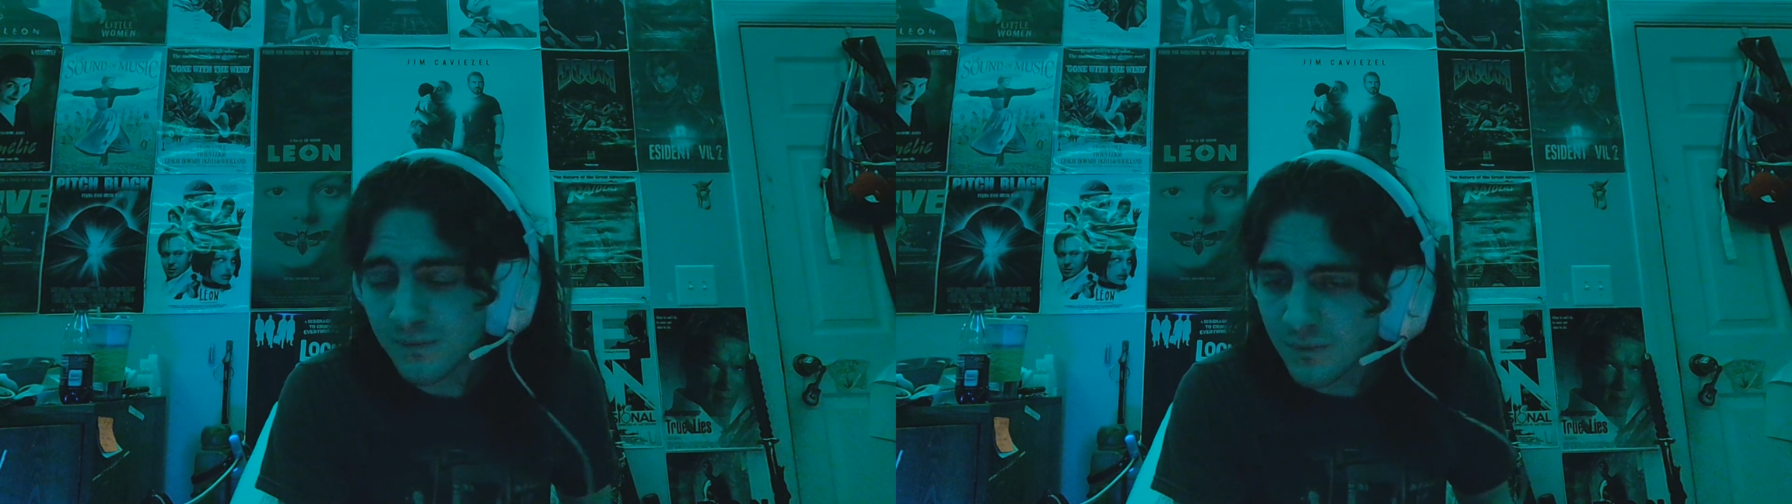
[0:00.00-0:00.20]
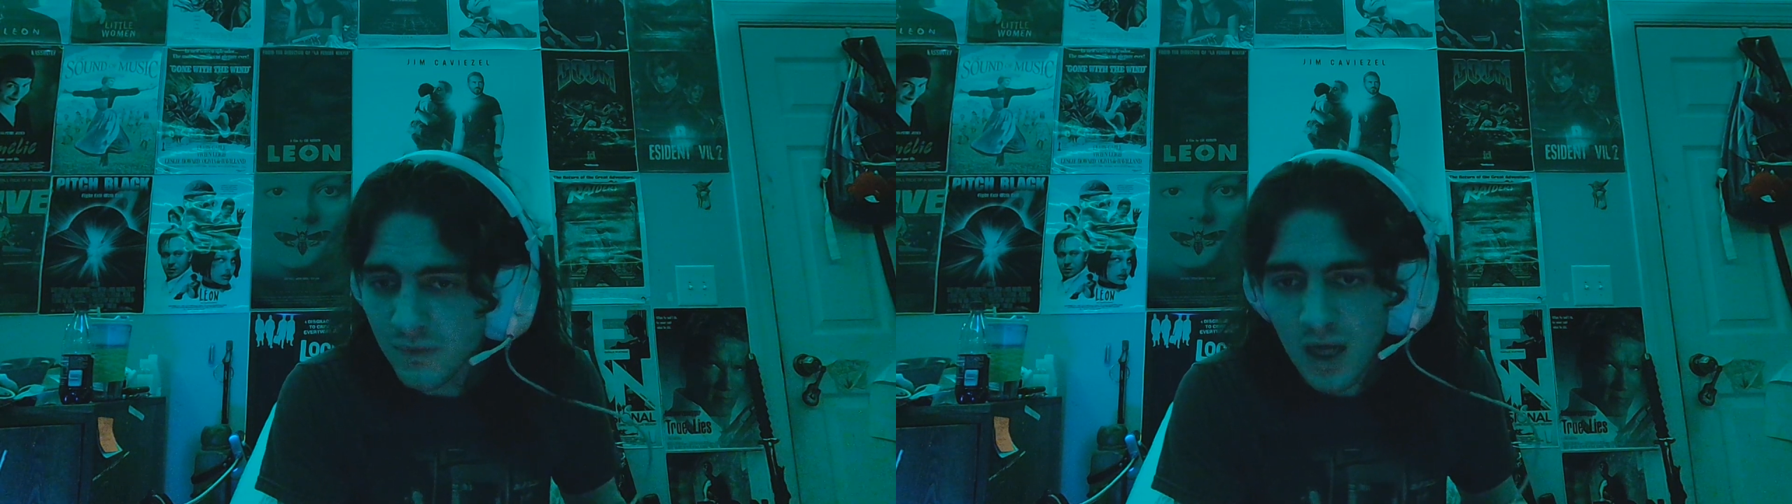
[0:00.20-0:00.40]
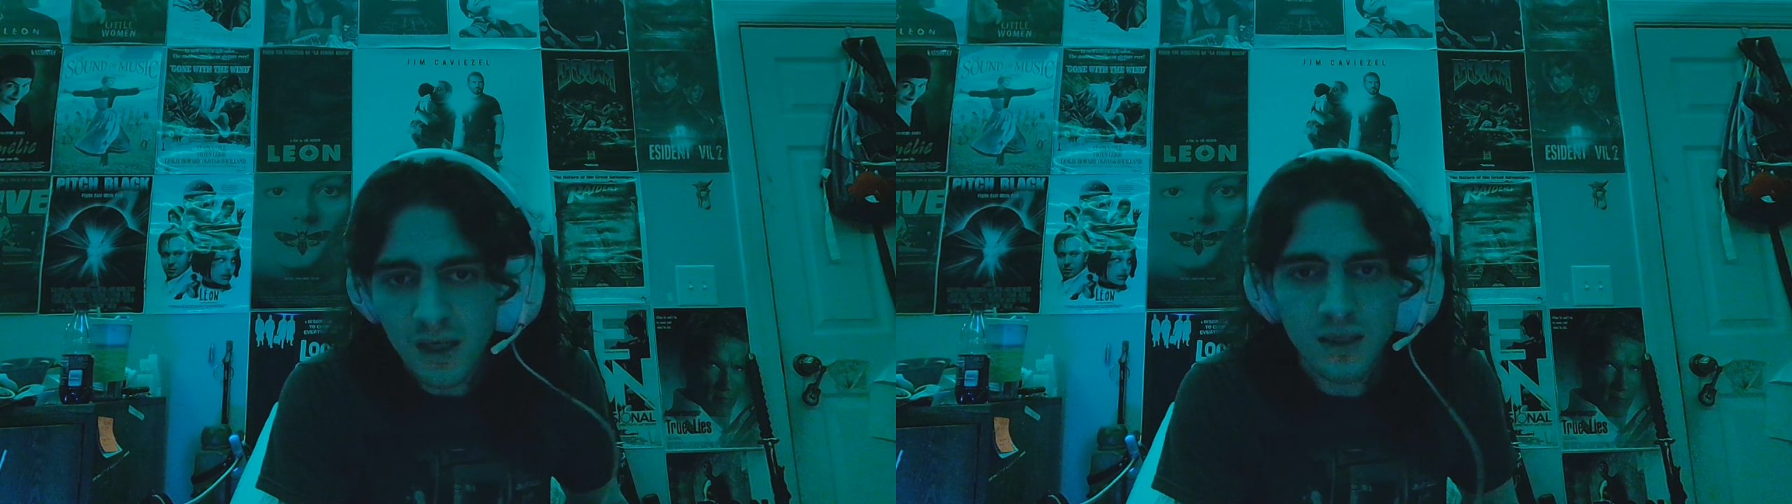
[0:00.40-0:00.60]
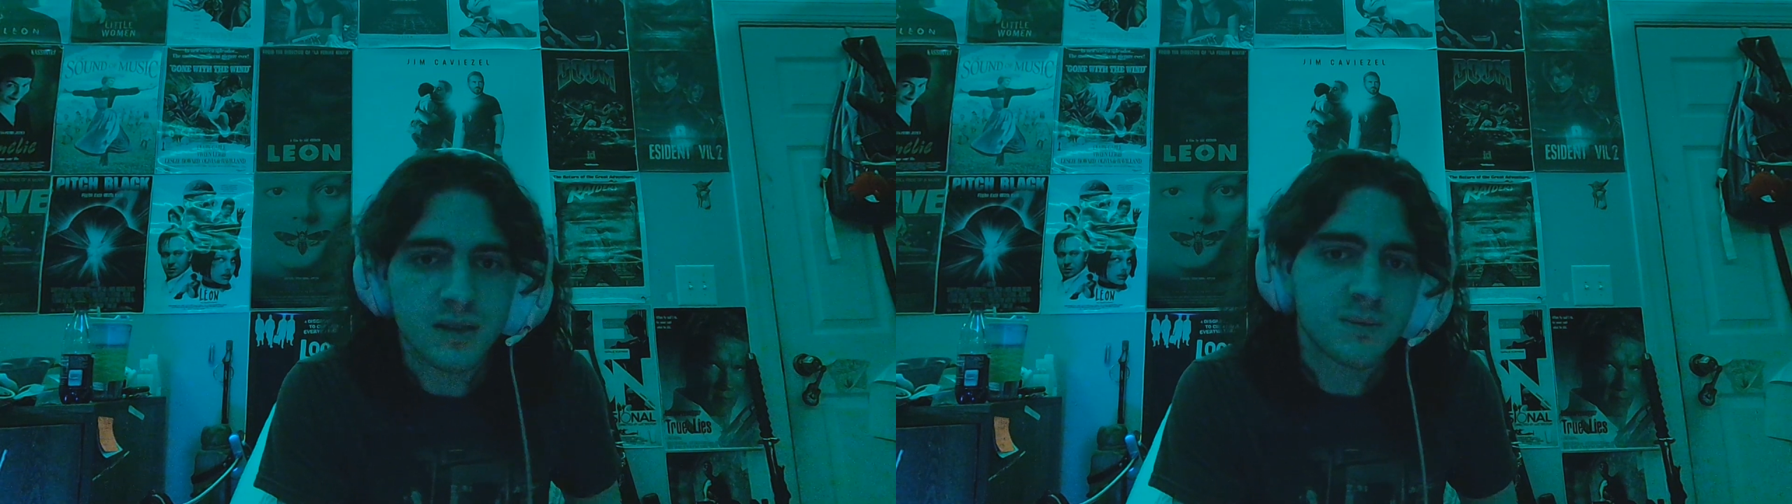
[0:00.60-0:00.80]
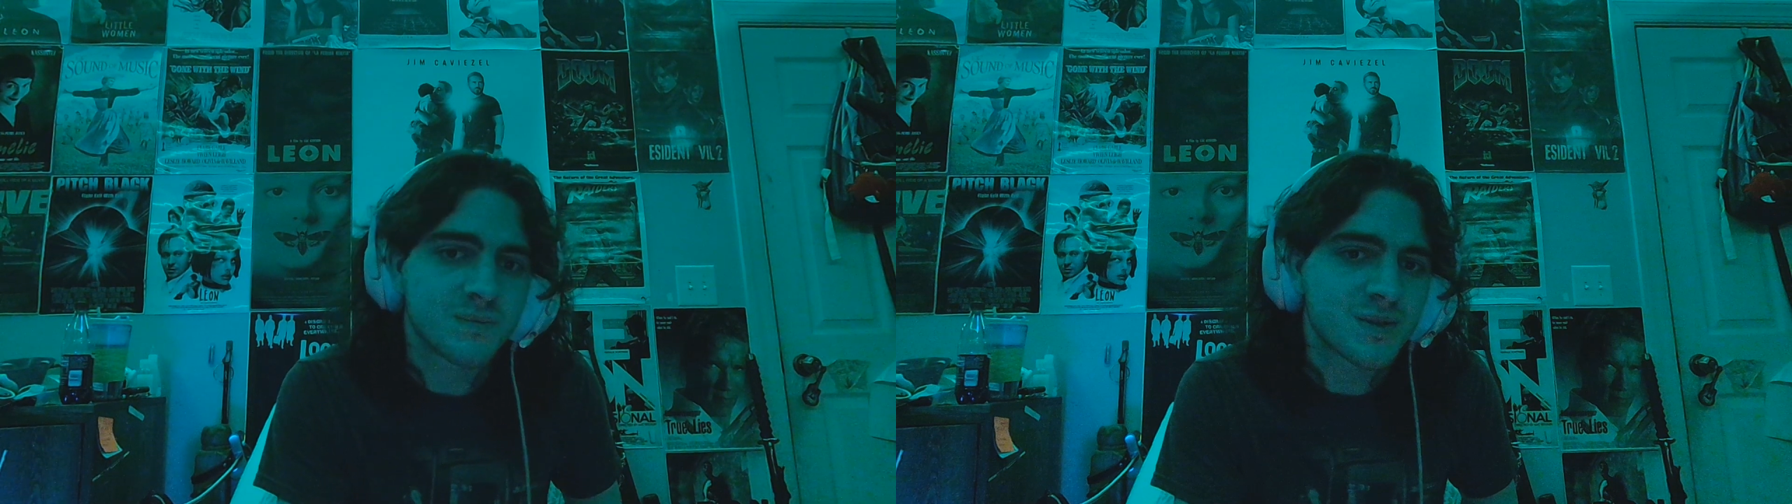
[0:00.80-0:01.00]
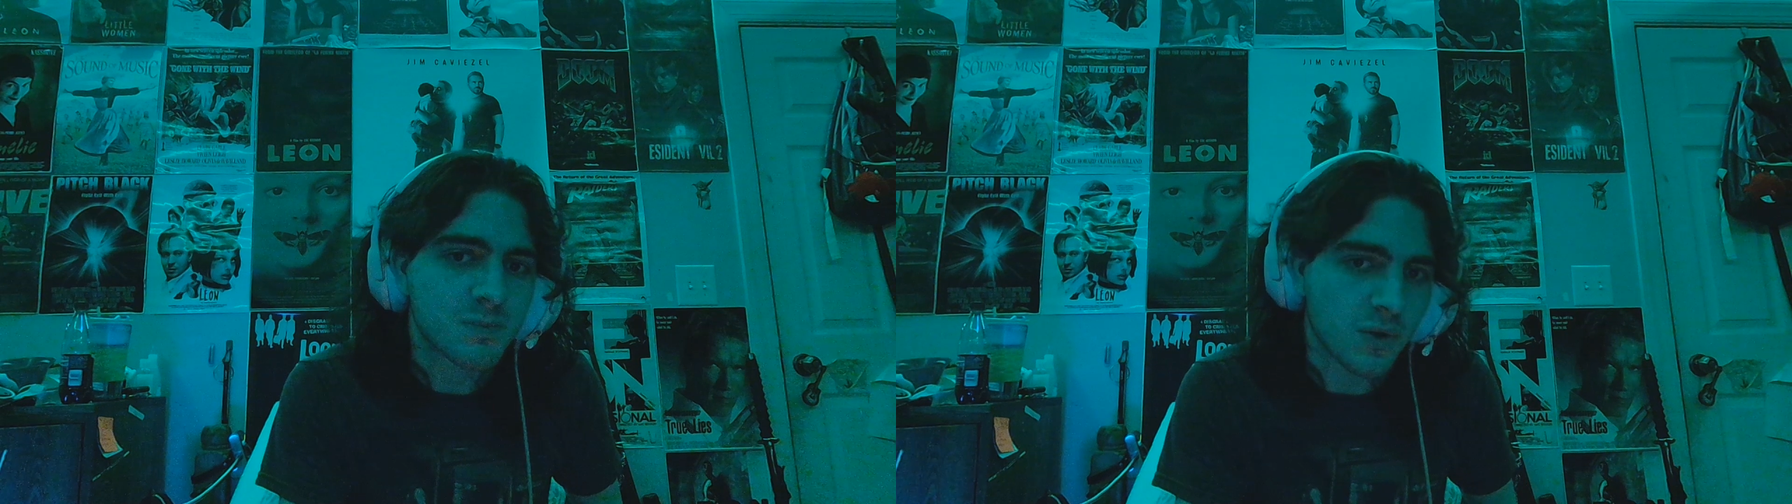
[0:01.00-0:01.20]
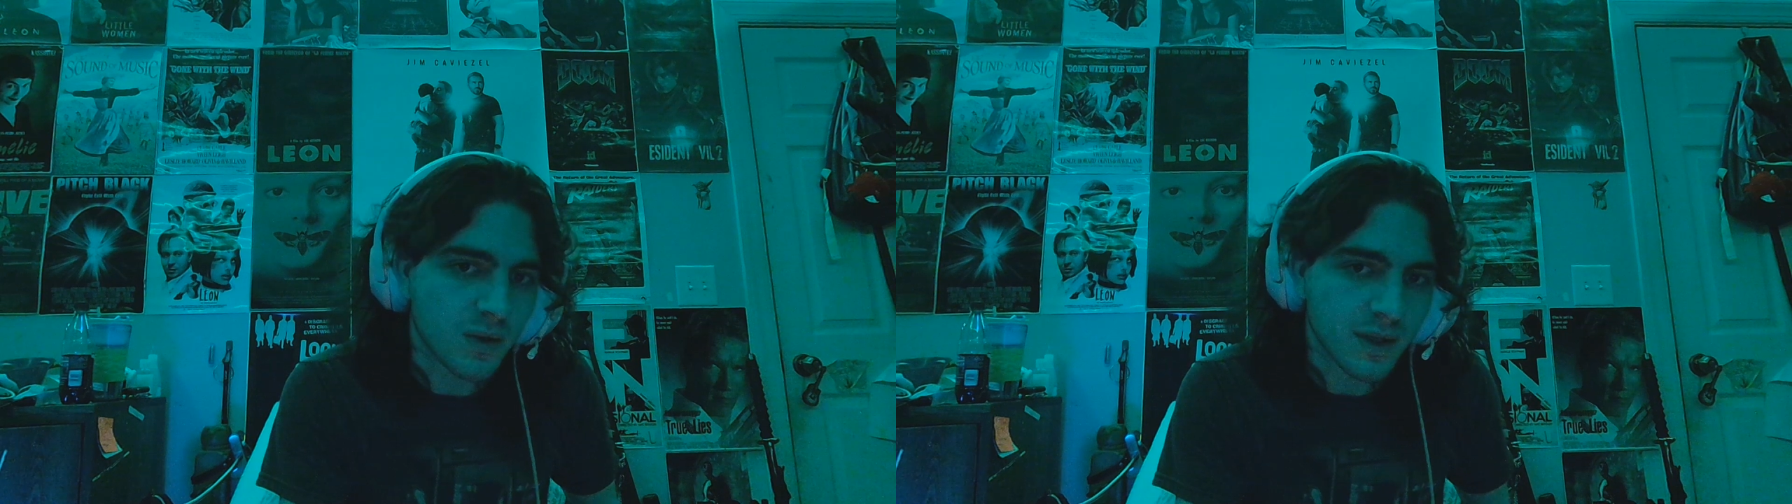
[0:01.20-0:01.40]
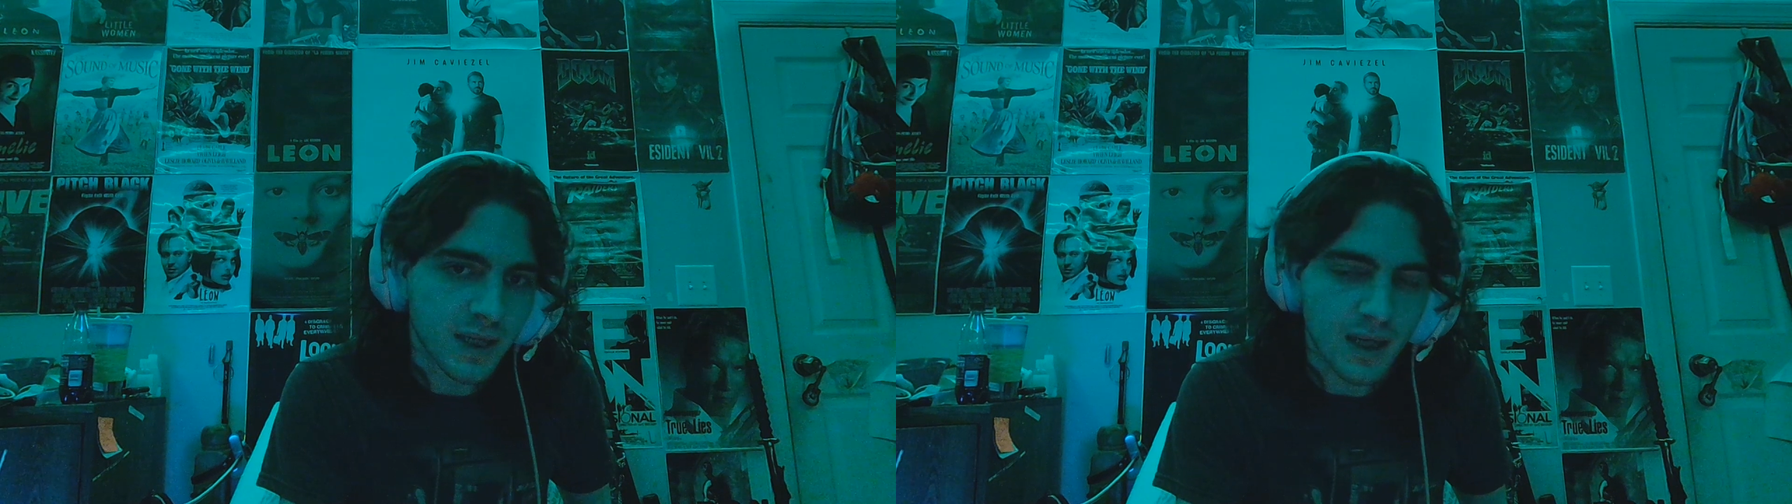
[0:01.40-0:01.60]
Not gonna
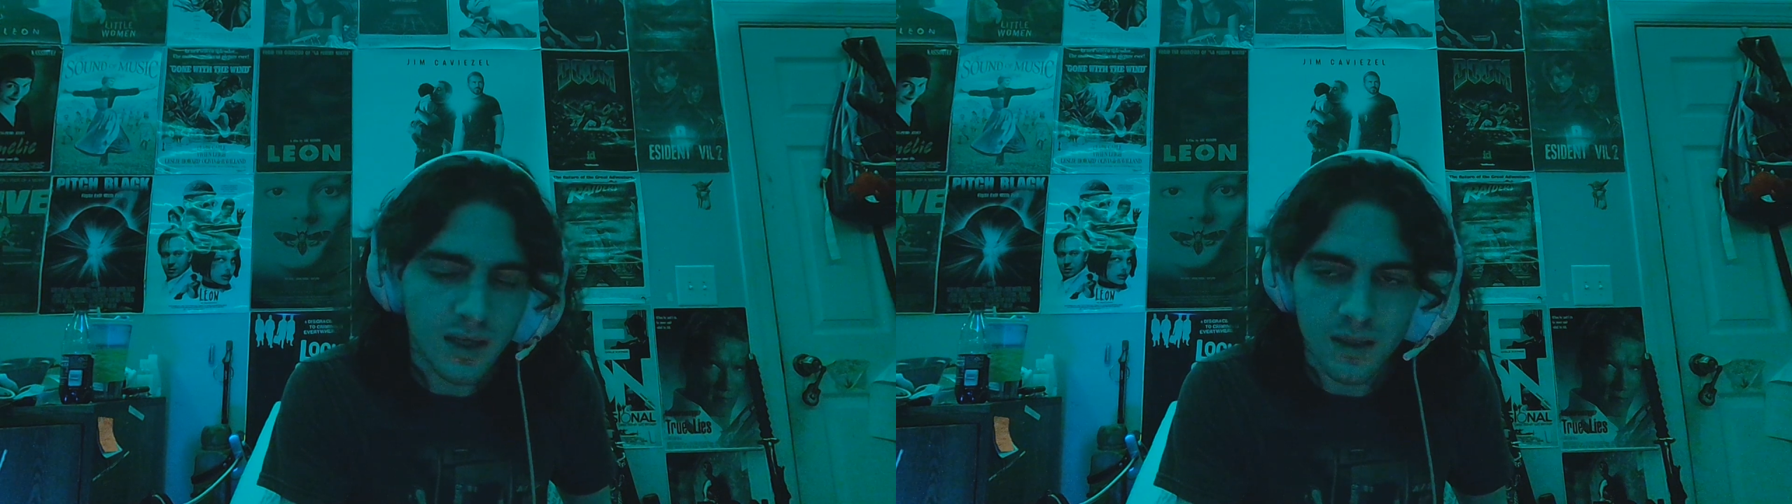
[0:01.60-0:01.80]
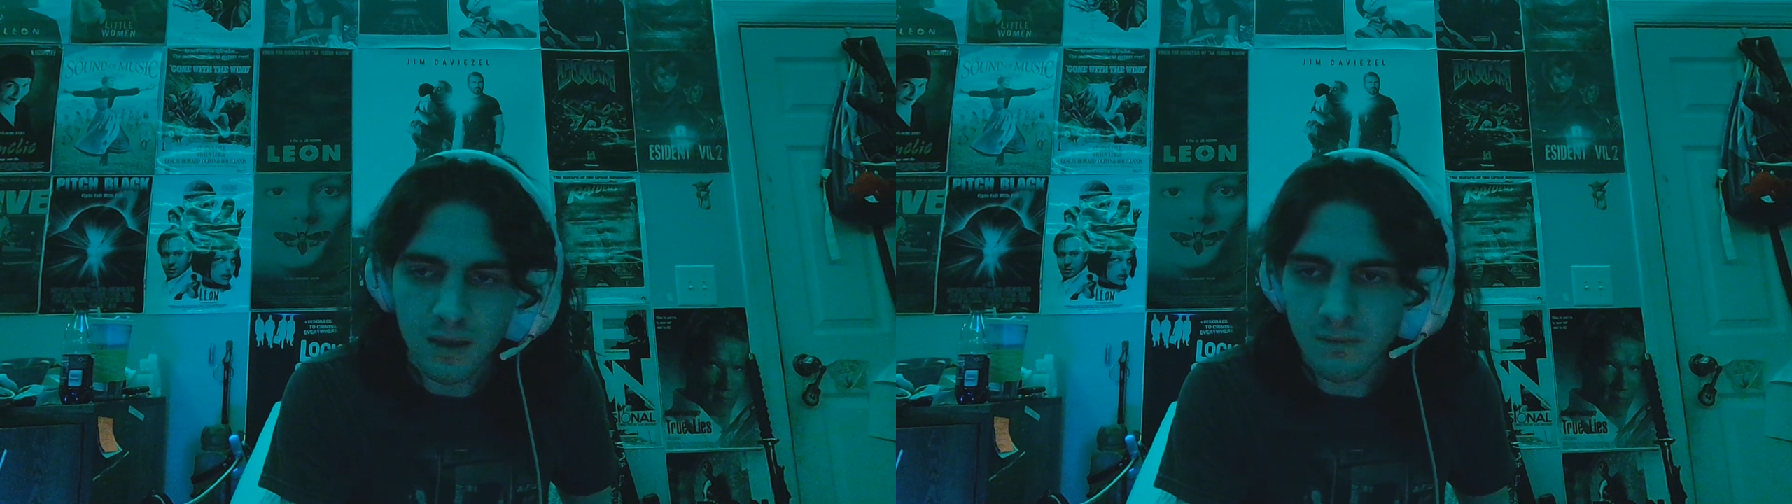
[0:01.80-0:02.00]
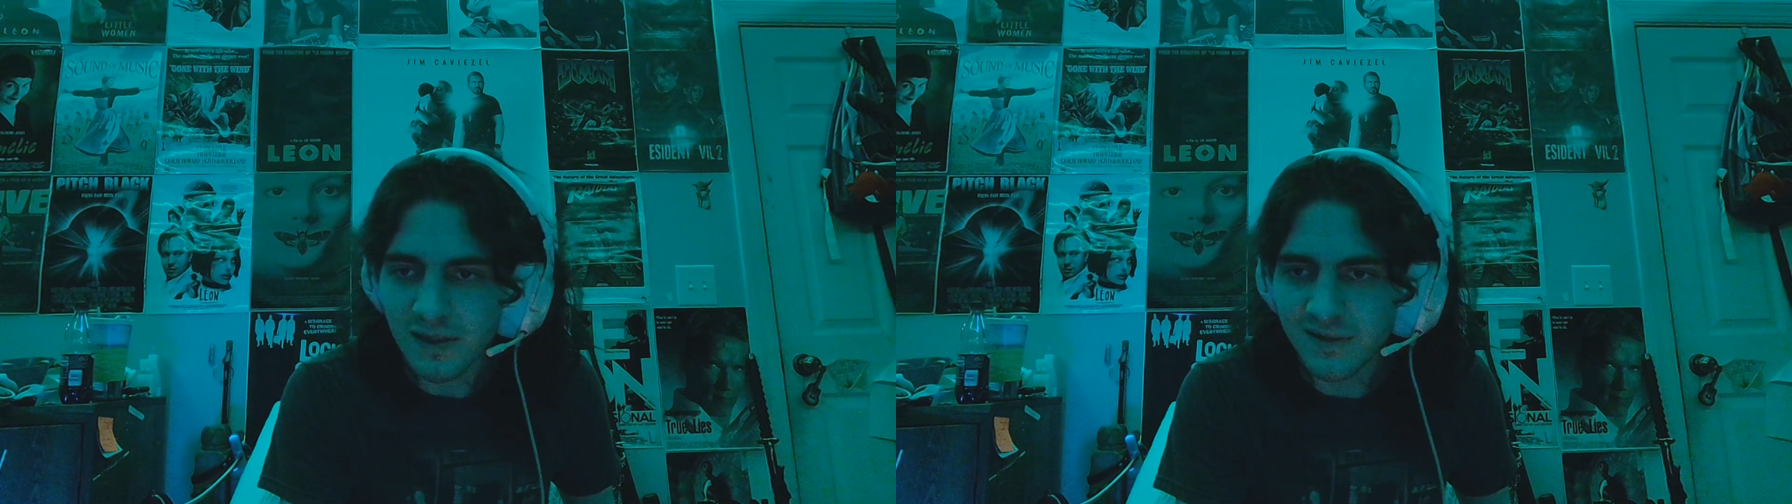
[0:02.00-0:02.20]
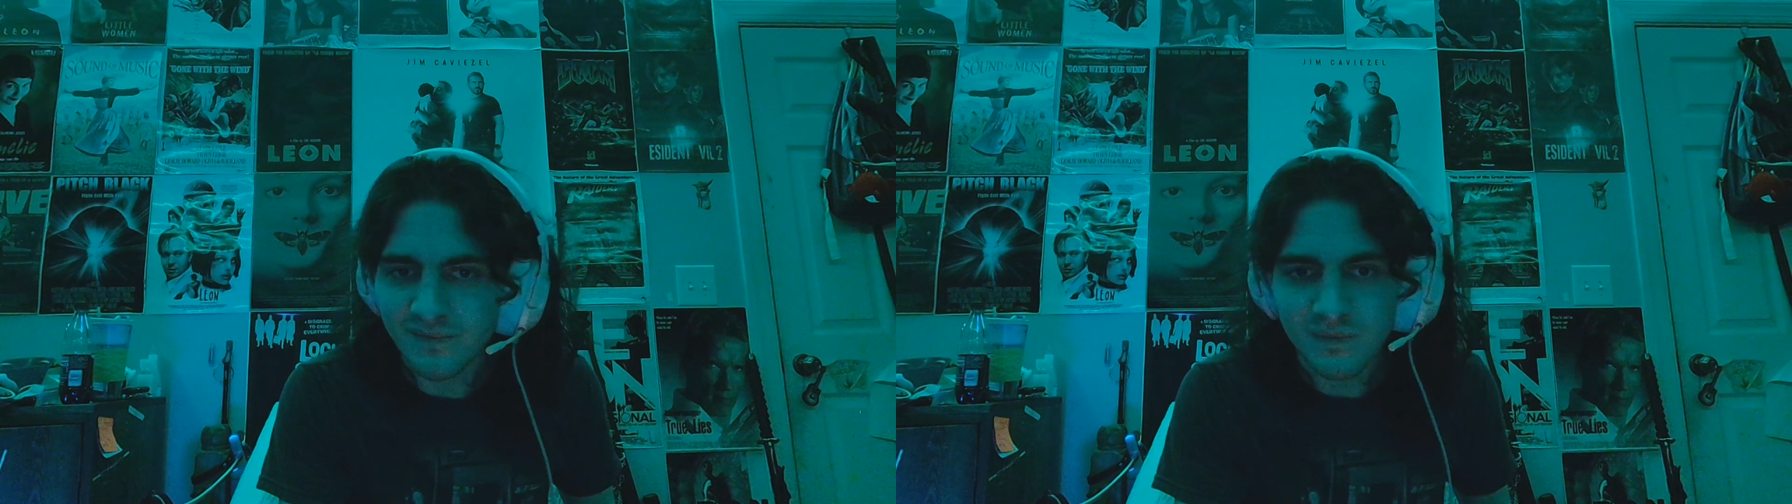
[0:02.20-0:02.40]
spoil the ending, but